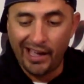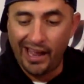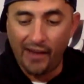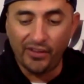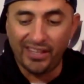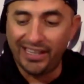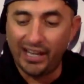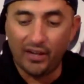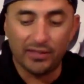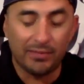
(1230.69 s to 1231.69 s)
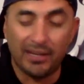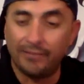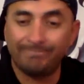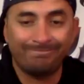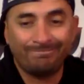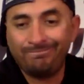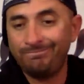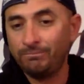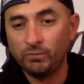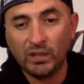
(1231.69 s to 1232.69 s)
And everything else, man,
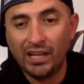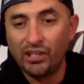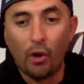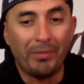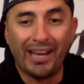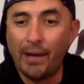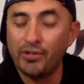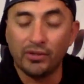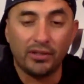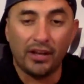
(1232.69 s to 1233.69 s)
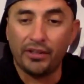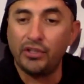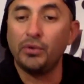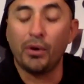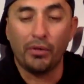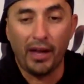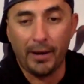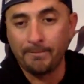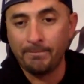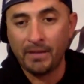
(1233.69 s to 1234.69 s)
don't mean absolutely nothing. You know
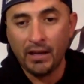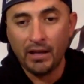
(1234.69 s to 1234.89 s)
that.